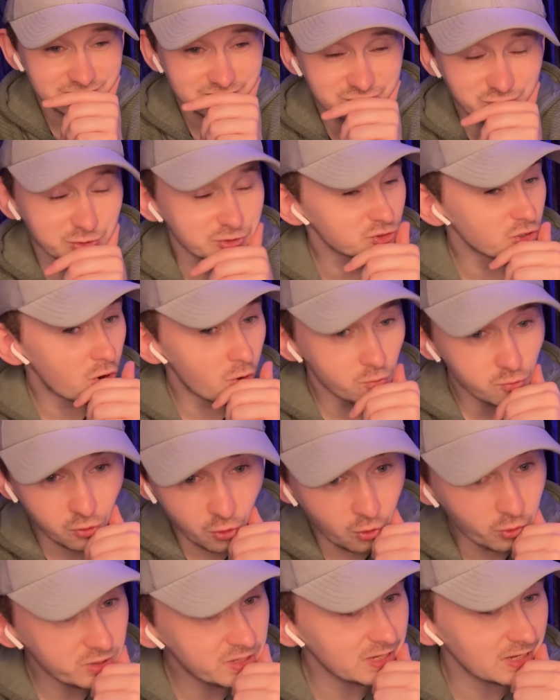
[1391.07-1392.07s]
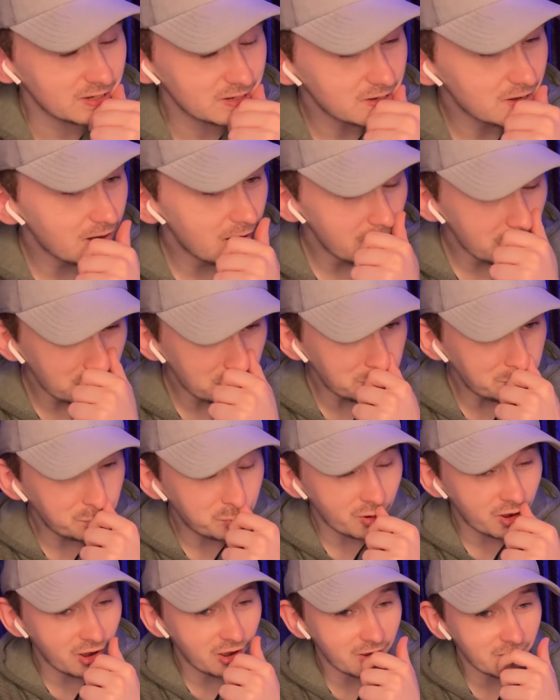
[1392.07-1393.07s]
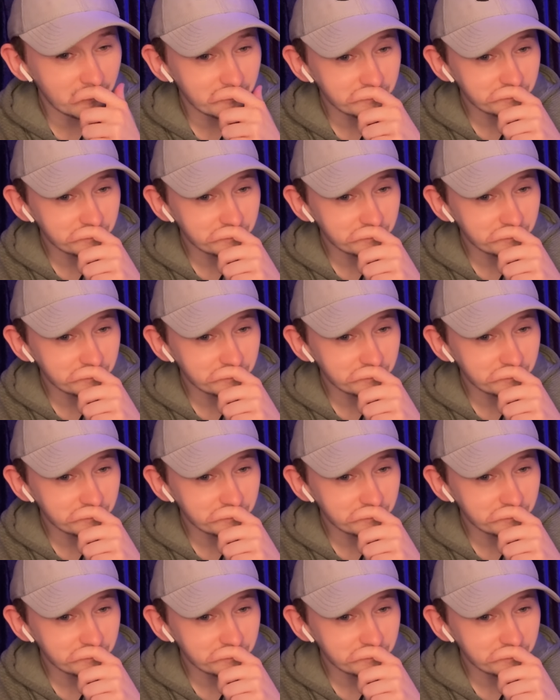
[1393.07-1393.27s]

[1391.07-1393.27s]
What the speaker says: So it's all goal here, but